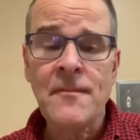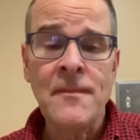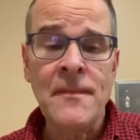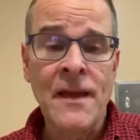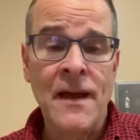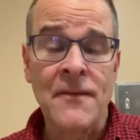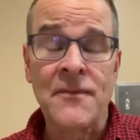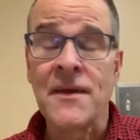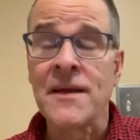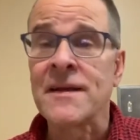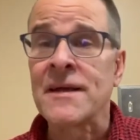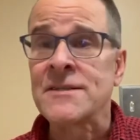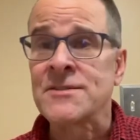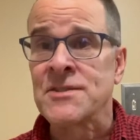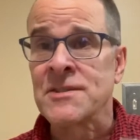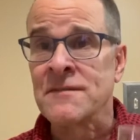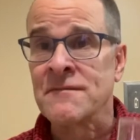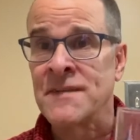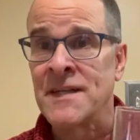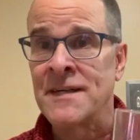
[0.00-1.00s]
I think I should
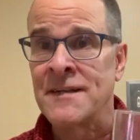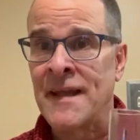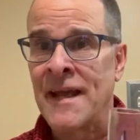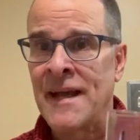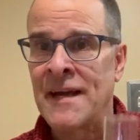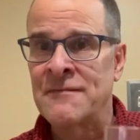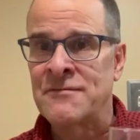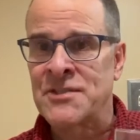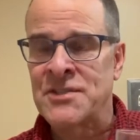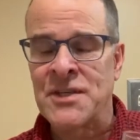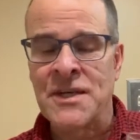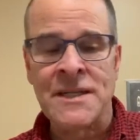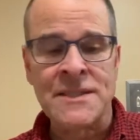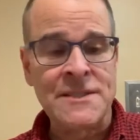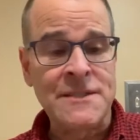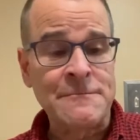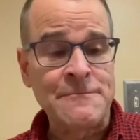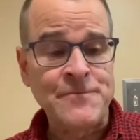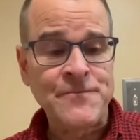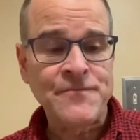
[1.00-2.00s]
have done half
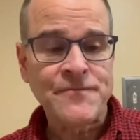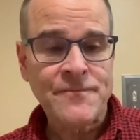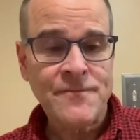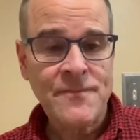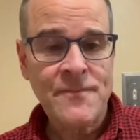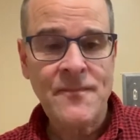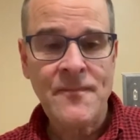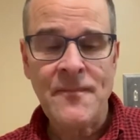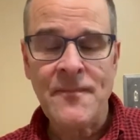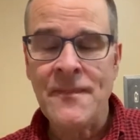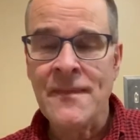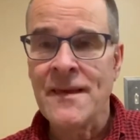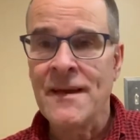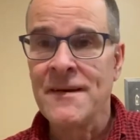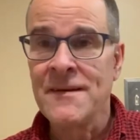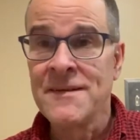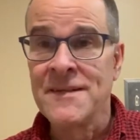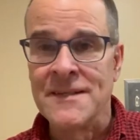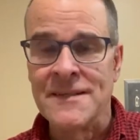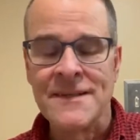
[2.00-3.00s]
shots.
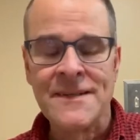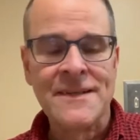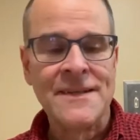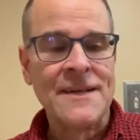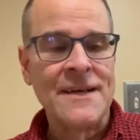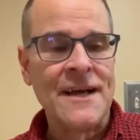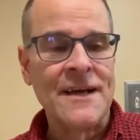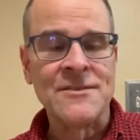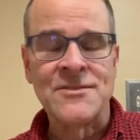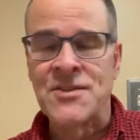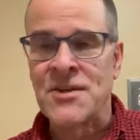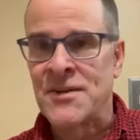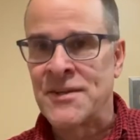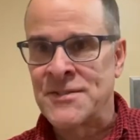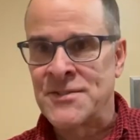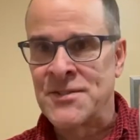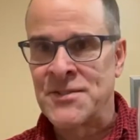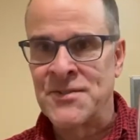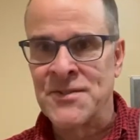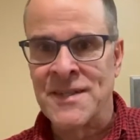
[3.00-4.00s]
It was hard
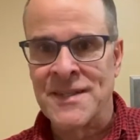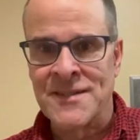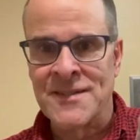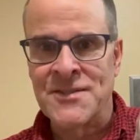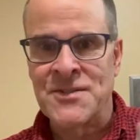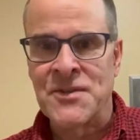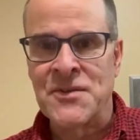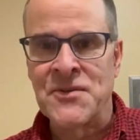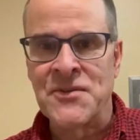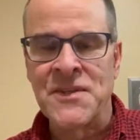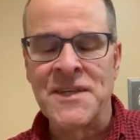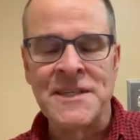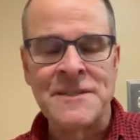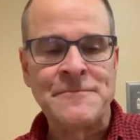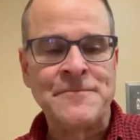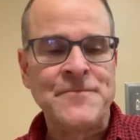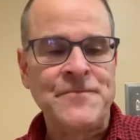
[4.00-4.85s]
shooting this whole thing.